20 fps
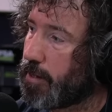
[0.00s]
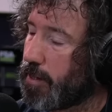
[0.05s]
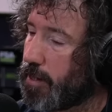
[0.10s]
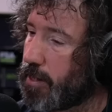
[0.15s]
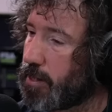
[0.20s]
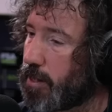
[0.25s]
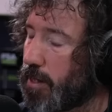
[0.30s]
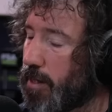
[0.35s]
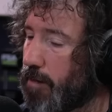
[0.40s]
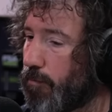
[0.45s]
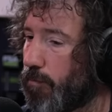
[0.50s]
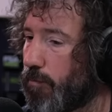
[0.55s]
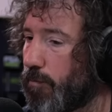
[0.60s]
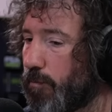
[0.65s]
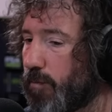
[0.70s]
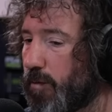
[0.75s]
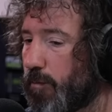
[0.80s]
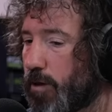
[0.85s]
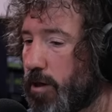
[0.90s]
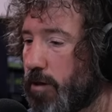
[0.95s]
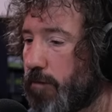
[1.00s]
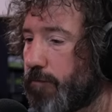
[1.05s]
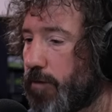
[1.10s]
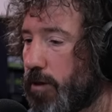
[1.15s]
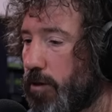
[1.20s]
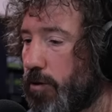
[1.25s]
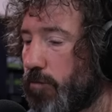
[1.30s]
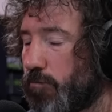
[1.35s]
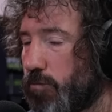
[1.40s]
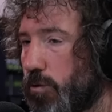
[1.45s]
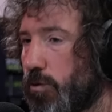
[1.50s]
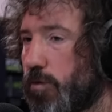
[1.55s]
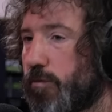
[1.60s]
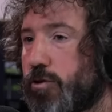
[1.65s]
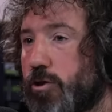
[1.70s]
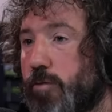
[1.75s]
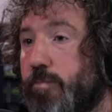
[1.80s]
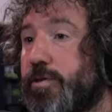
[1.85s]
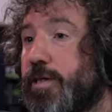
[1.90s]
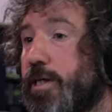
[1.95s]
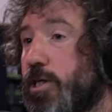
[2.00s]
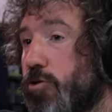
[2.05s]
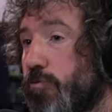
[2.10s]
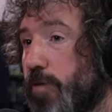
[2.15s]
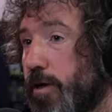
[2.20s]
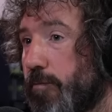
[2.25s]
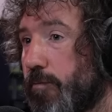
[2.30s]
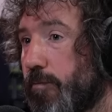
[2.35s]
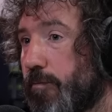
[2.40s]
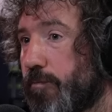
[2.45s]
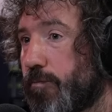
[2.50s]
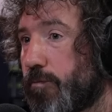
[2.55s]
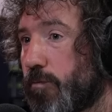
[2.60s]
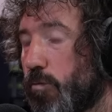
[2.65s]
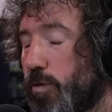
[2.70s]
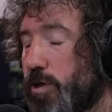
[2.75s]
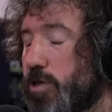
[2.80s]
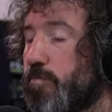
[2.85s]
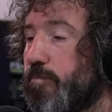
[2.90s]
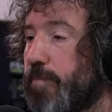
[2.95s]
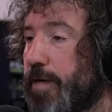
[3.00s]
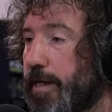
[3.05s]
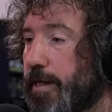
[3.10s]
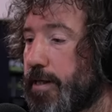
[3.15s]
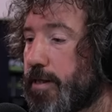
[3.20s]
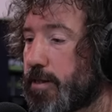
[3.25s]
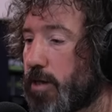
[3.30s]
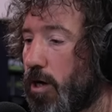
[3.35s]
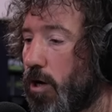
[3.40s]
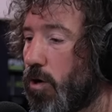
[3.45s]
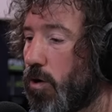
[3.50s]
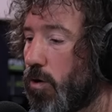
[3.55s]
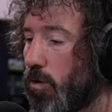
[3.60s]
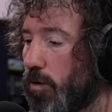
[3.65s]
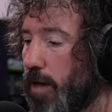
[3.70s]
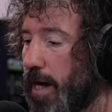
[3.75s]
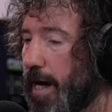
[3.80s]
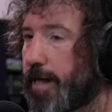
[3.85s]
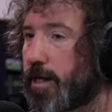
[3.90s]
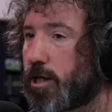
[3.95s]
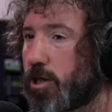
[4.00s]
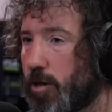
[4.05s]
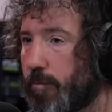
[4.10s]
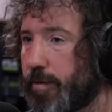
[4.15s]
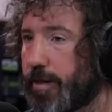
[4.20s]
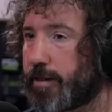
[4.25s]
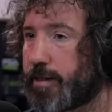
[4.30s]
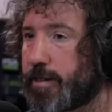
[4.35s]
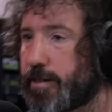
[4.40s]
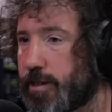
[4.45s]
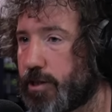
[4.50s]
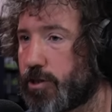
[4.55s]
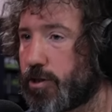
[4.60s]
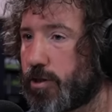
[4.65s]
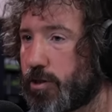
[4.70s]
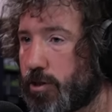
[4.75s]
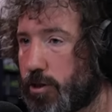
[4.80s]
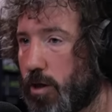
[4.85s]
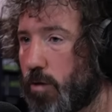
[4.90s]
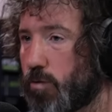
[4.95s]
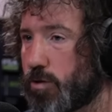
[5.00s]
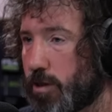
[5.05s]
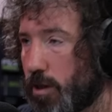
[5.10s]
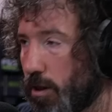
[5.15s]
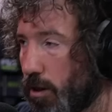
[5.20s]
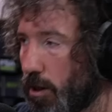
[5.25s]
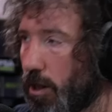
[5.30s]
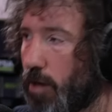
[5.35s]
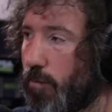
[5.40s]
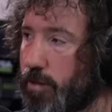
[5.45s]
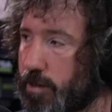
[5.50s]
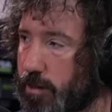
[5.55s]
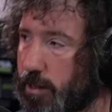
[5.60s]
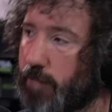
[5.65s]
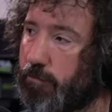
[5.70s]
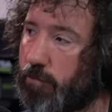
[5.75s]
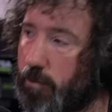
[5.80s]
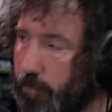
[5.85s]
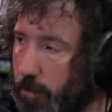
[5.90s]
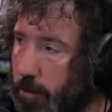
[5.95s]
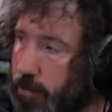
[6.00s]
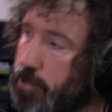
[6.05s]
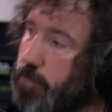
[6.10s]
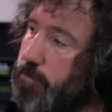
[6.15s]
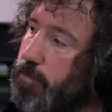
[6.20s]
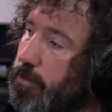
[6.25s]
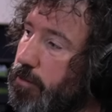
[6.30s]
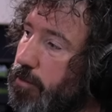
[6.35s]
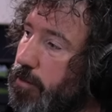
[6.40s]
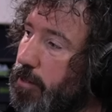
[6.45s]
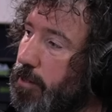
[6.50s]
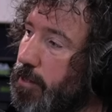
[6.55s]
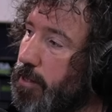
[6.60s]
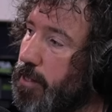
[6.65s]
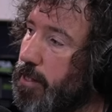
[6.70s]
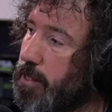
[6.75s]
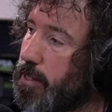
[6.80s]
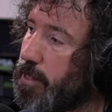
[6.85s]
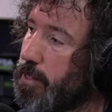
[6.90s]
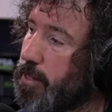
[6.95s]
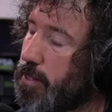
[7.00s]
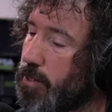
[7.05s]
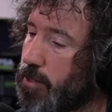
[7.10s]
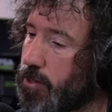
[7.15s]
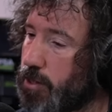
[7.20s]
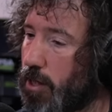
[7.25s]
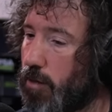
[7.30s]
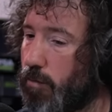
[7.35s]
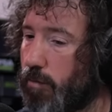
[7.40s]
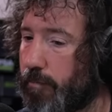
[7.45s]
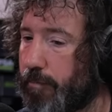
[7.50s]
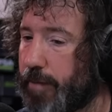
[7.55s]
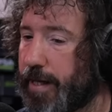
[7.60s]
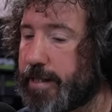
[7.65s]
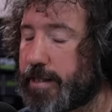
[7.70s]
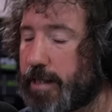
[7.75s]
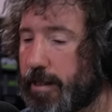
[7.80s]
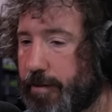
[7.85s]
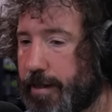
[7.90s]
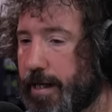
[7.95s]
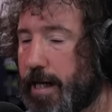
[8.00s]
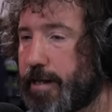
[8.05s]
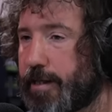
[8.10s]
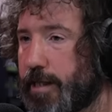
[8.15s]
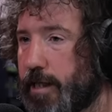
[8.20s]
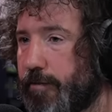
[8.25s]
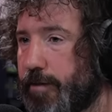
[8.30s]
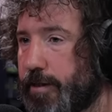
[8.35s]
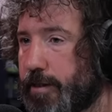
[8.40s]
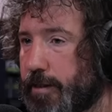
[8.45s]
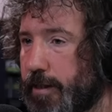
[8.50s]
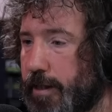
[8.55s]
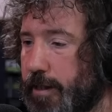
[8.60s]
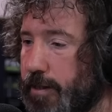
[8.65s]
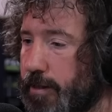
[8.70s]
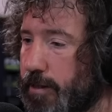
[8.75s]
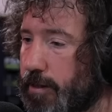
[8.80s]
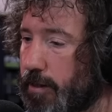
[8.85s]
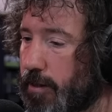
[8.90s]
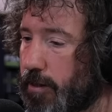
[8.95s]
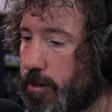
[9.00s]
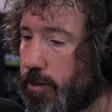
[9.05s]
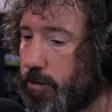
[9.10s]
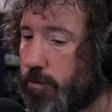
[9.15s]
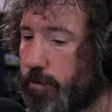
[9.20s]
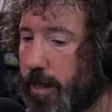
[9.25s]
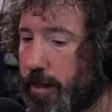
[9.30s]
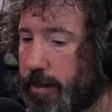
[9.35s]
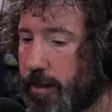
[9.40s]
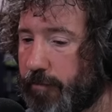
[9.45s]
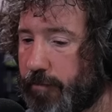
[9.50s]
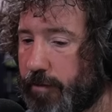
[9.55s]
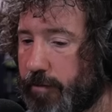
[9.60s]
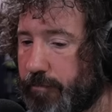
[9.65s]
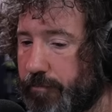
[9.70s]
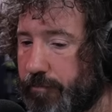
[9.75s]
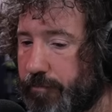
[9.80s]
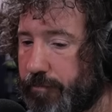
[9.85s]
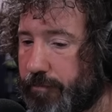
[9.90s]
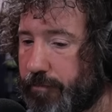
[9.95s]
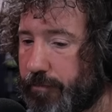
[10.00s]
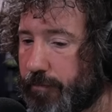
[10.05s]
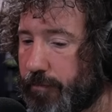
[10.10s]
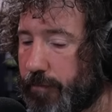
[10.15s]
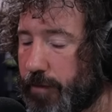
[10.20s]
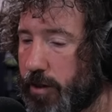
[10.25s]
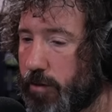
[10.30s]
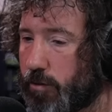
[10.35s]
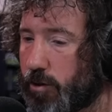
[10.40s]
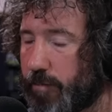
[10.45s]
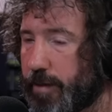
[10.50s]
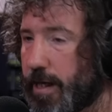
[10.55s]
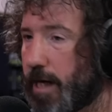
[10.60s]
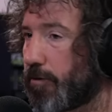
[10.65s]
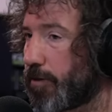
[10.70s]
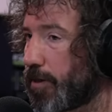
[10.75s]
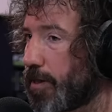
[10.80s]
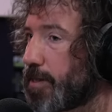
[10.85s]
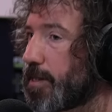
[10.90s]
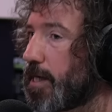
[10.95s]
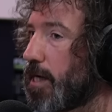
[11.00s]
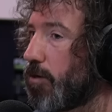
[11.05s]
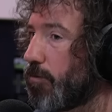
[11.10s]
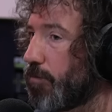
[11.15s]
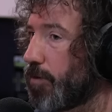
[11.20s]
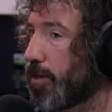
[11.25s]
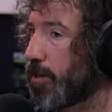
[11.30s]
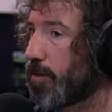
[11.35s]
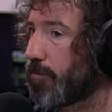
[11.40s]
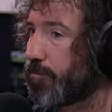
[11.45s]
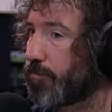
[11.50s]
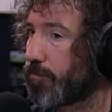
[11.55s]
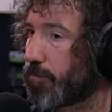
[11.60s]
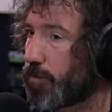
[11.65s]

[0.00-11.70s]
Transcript: It's, it, we're going to follow the rule of subsidiary, which means all economic decisions go to the lowest level possible. So basically, the idea is this you'll get given, you could be Harrogate Town, yeah?